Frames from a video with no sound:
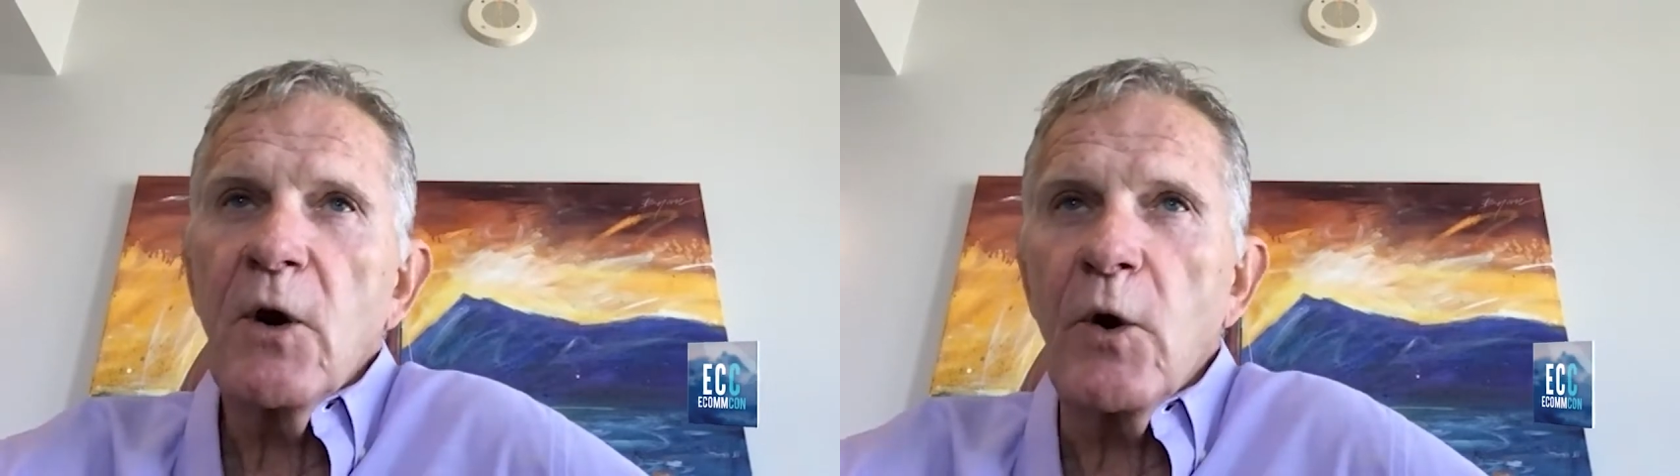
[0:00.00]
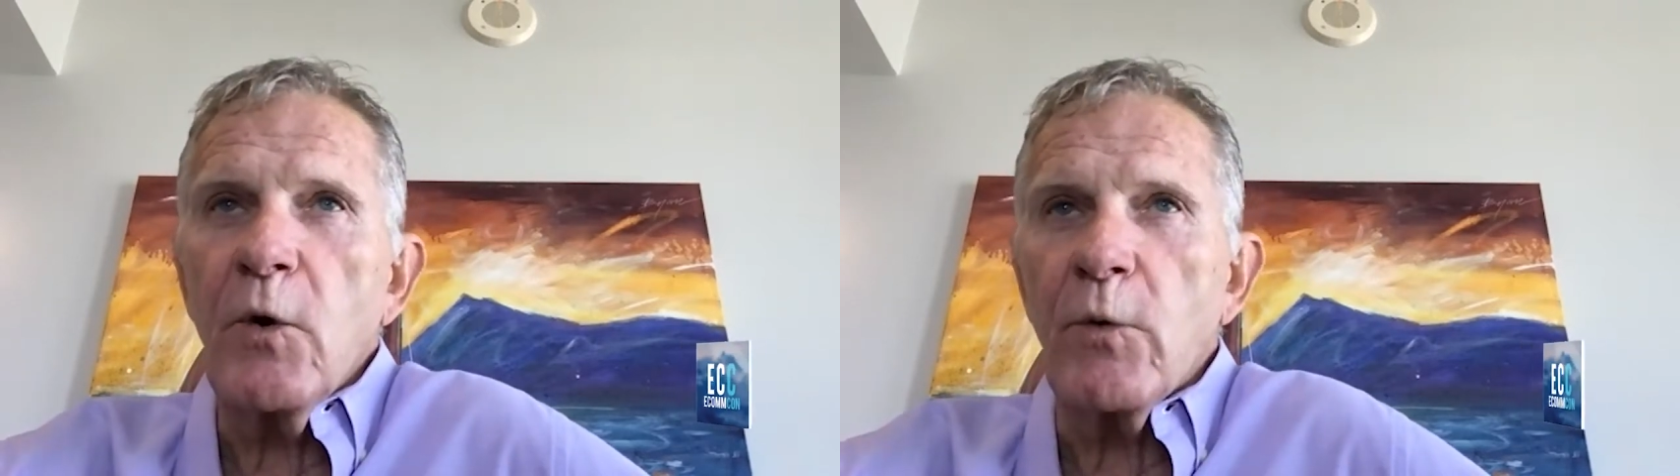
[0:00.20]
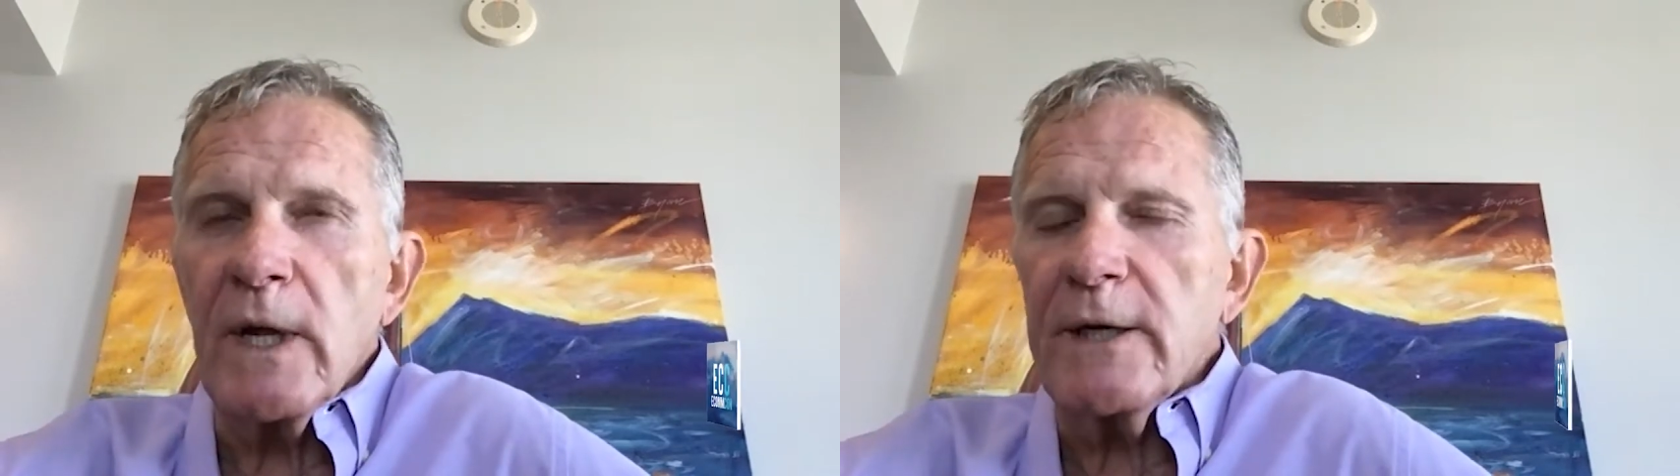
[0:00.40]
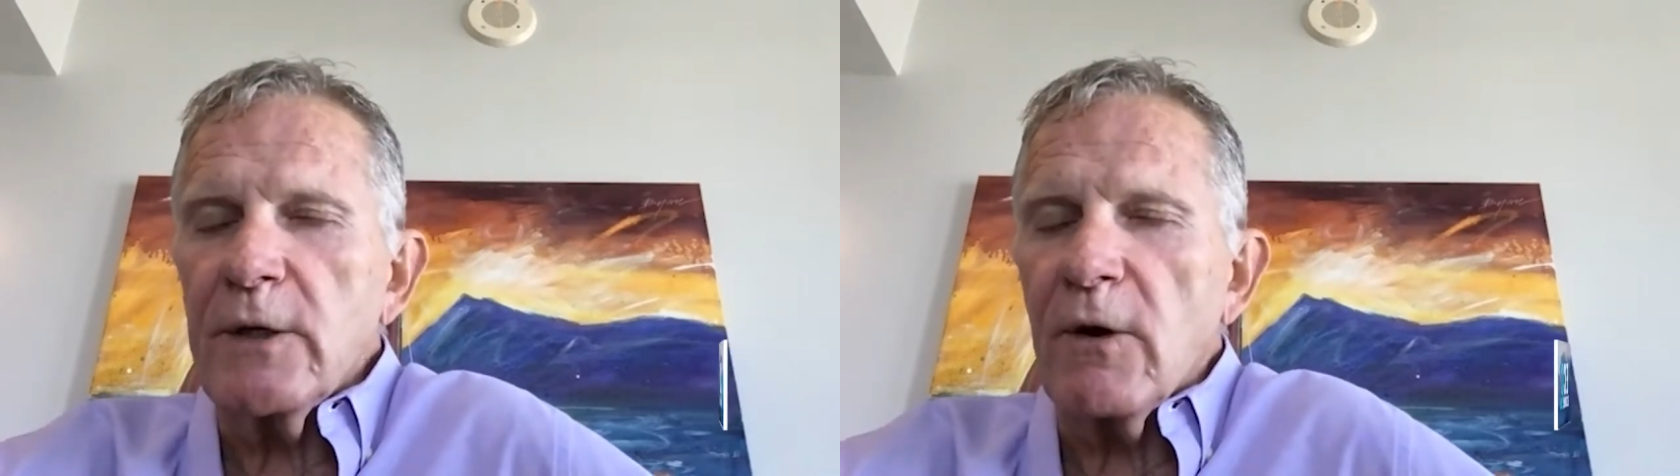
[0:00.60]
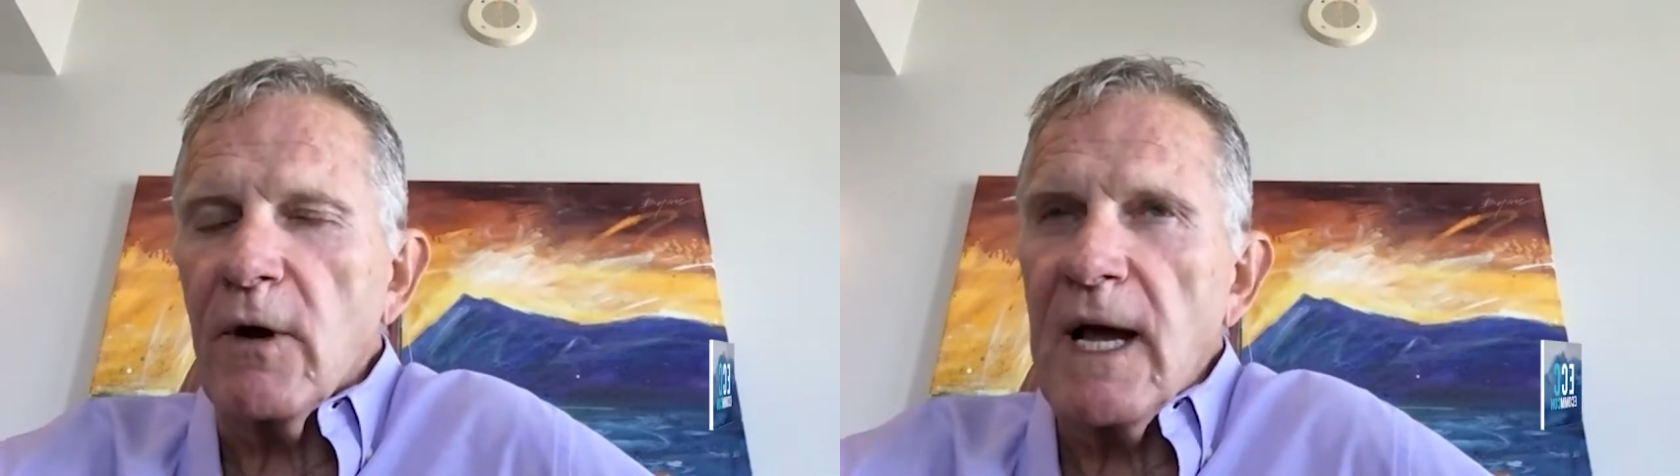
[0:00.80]
who really
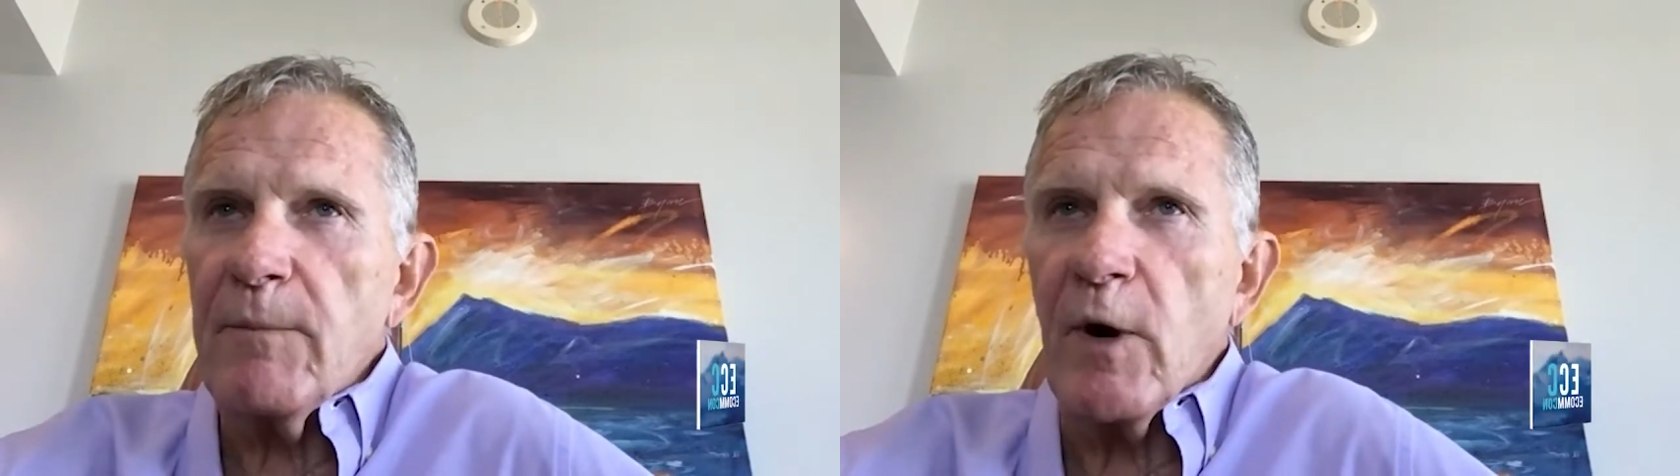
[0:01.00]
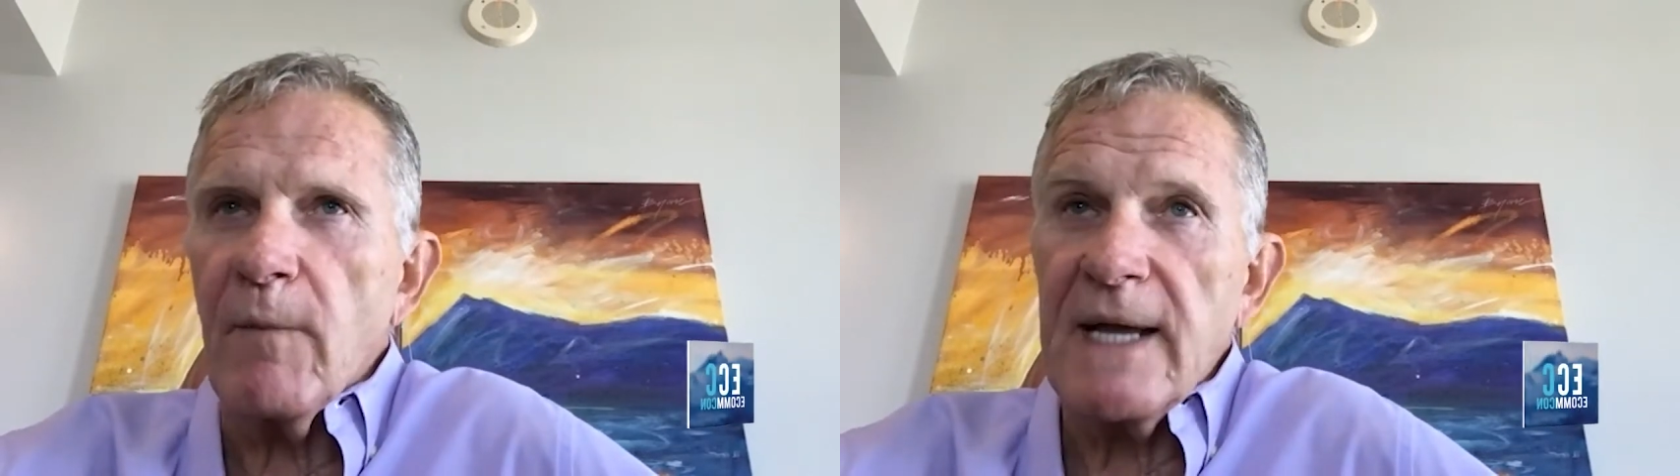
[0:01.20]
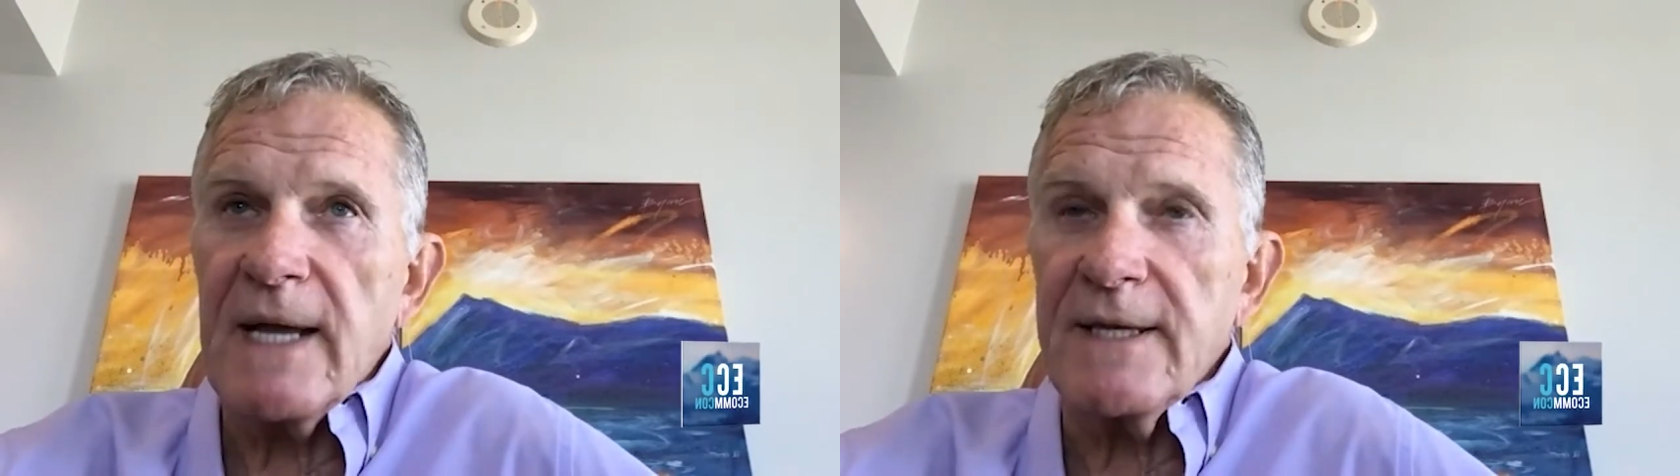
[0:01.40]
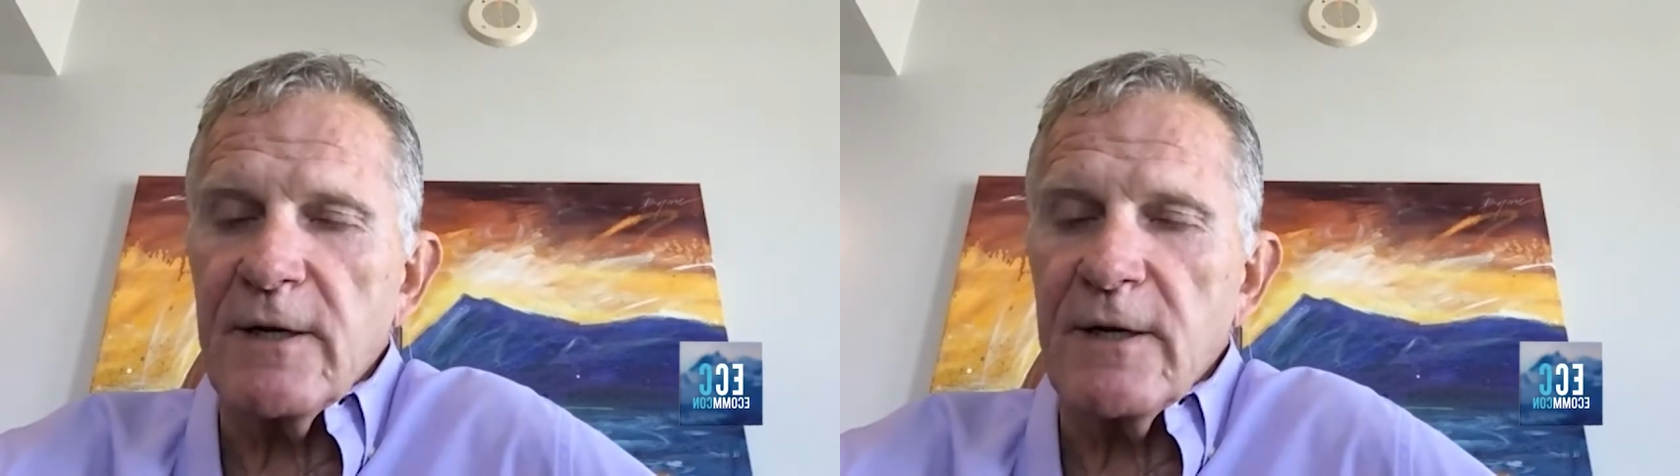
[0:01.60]
knew a lot more about the